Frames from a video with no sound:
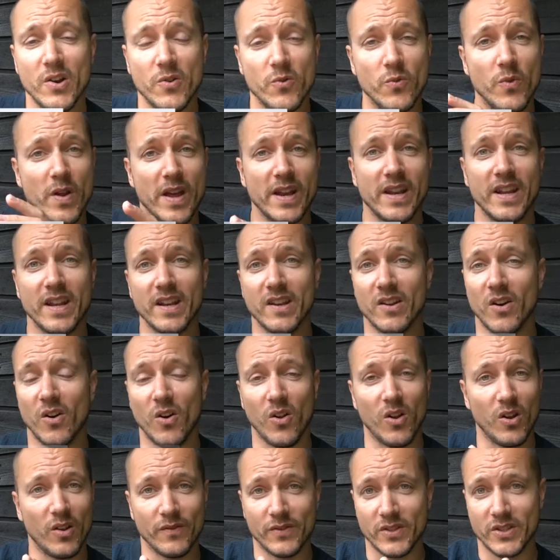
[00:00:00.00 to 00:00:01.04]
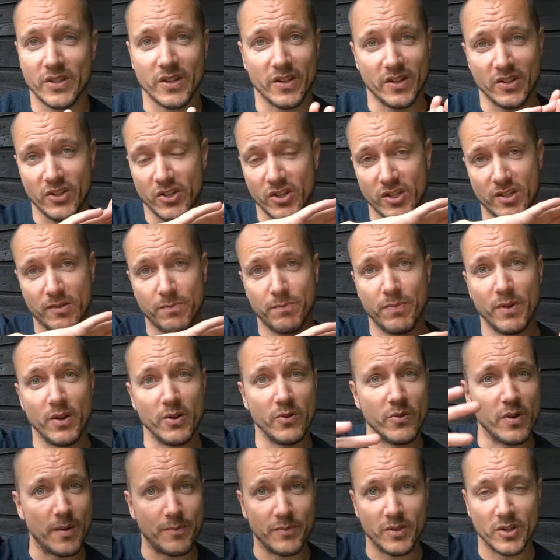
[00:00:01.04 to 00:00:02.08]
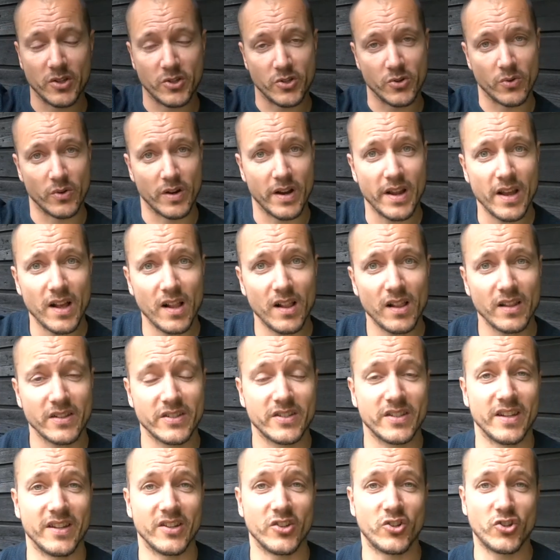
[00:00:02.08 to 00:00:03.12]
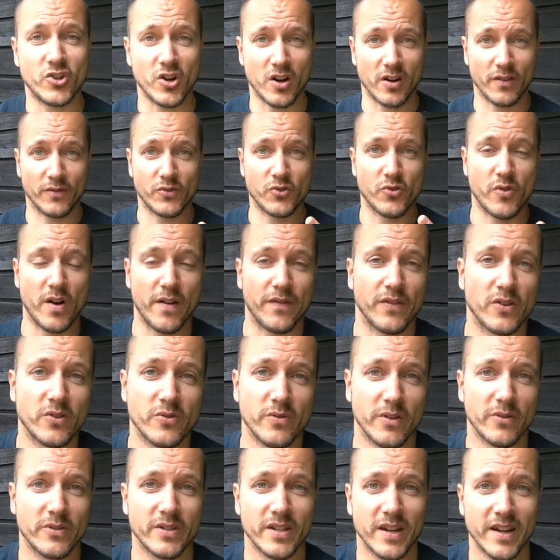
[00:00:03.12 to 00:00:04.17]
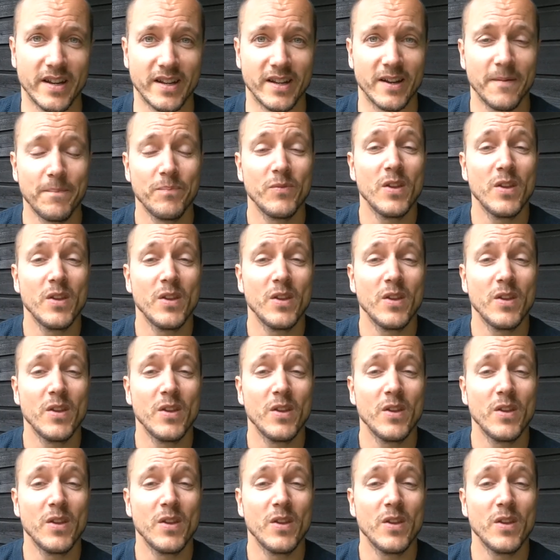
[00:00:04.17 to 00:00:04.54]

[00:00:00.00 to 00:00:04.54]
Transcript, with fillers: Reddit all of a sudden just blew up this URL and sent a ton of traffic to our site.